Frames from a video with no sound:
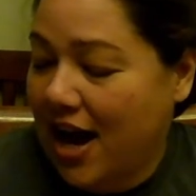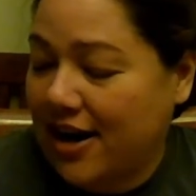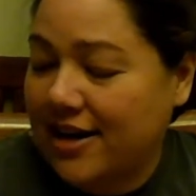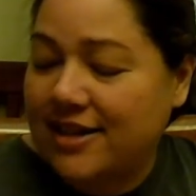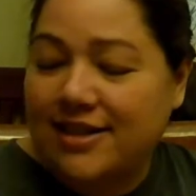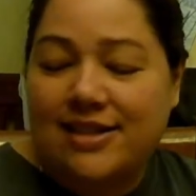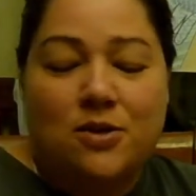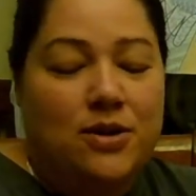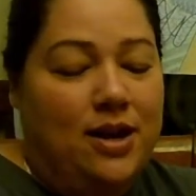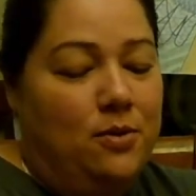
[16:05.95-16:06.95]
Alright, so
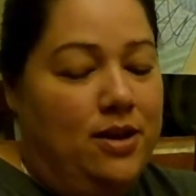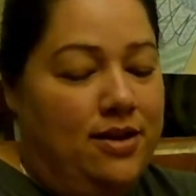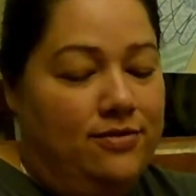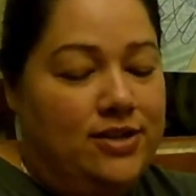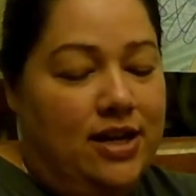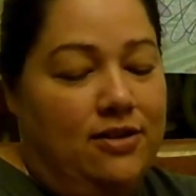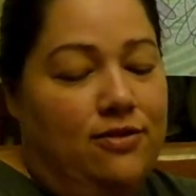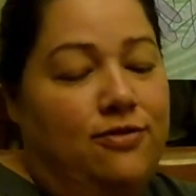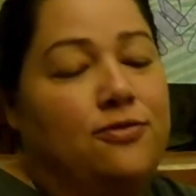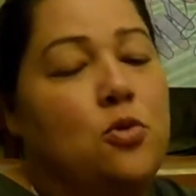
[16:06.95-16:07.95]
now we have done
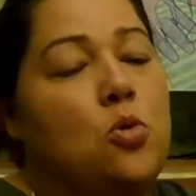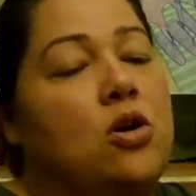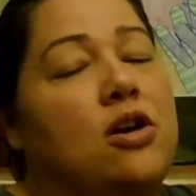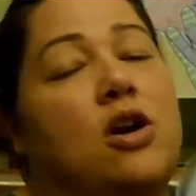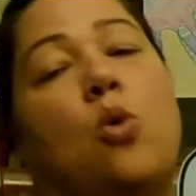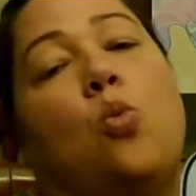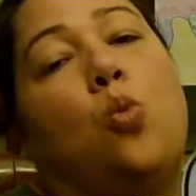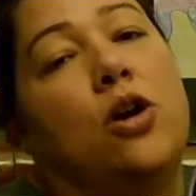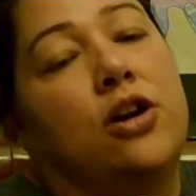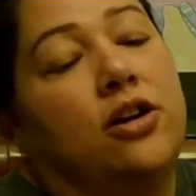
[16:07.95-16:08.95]
4
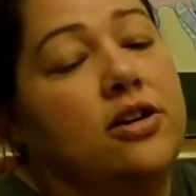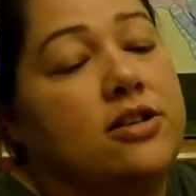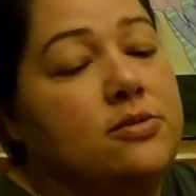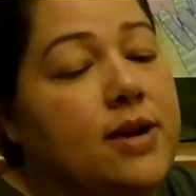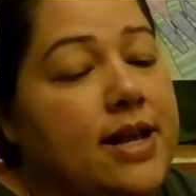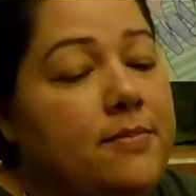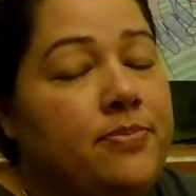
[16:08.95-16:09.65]
words. Ready?